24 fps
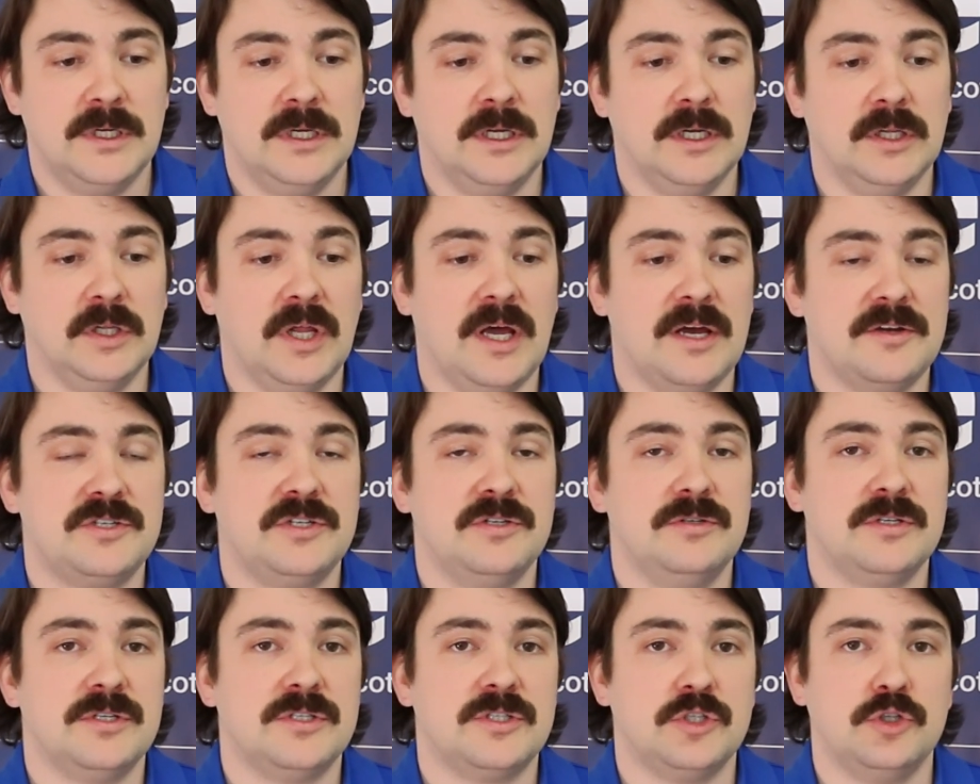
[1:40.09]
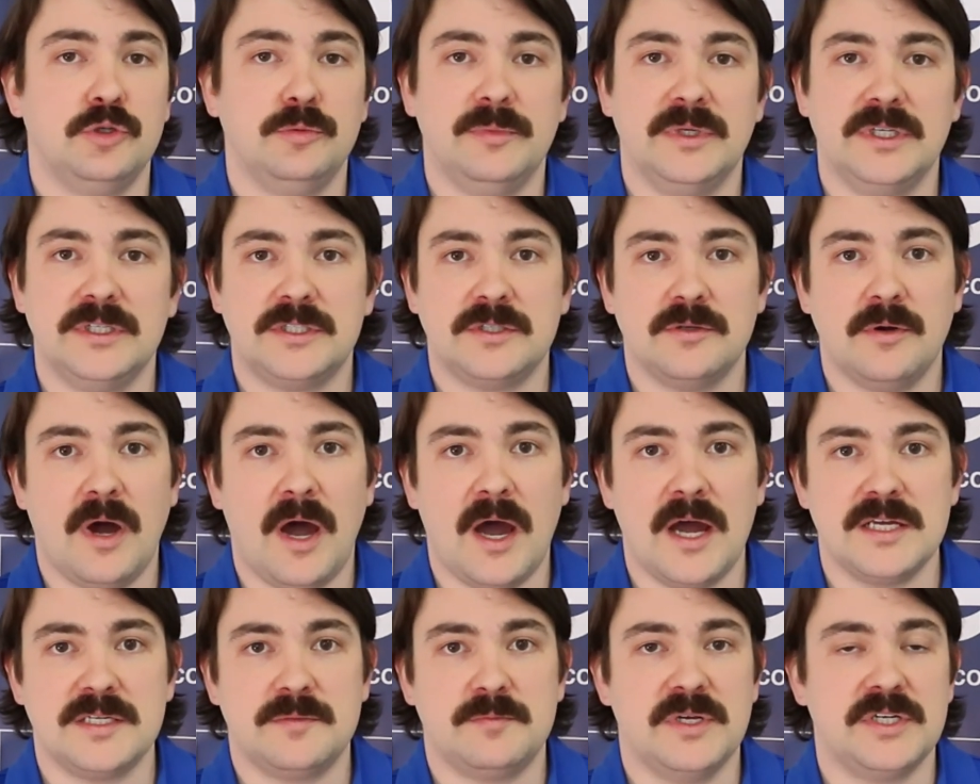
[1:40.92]
It allows you to zoom into a
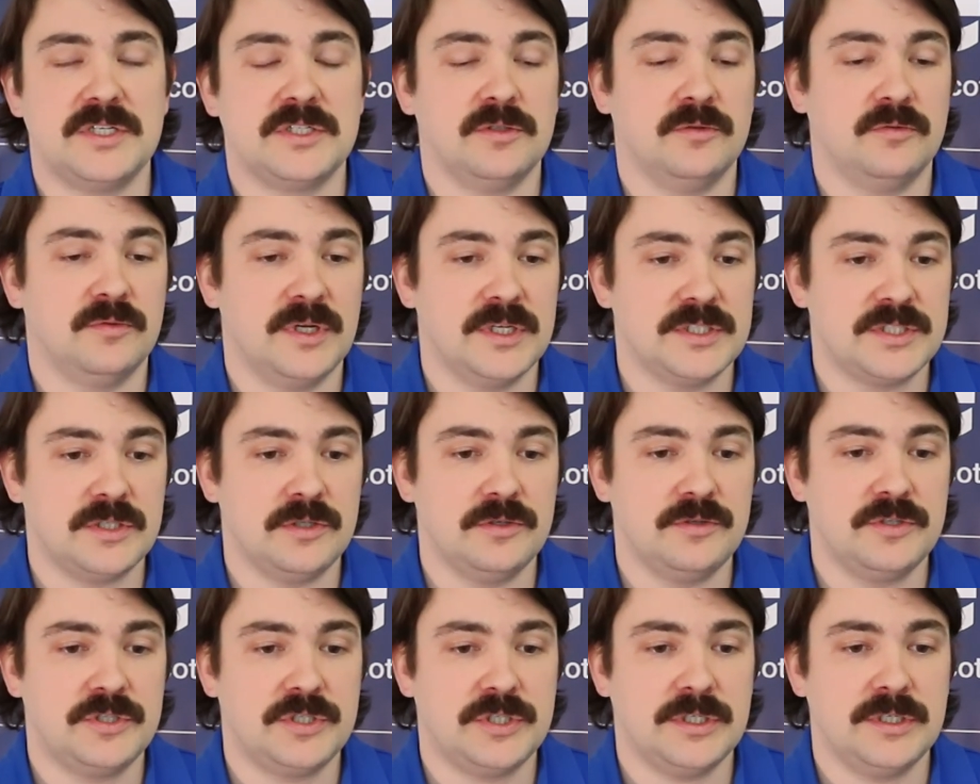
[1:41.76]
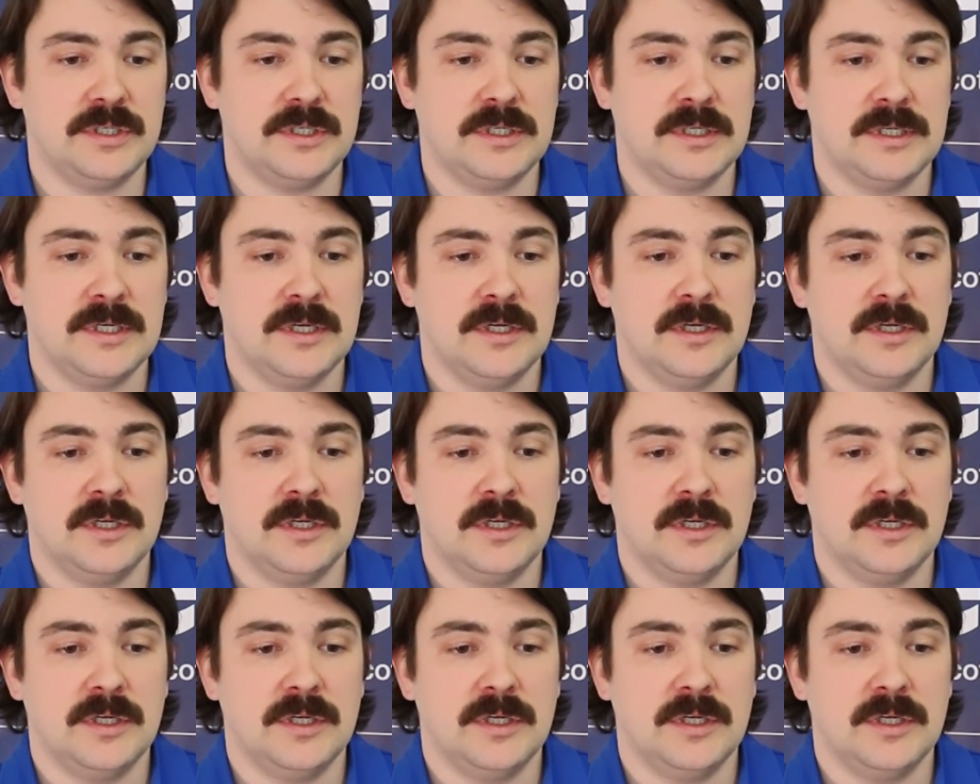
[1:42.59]
high spatial resolution,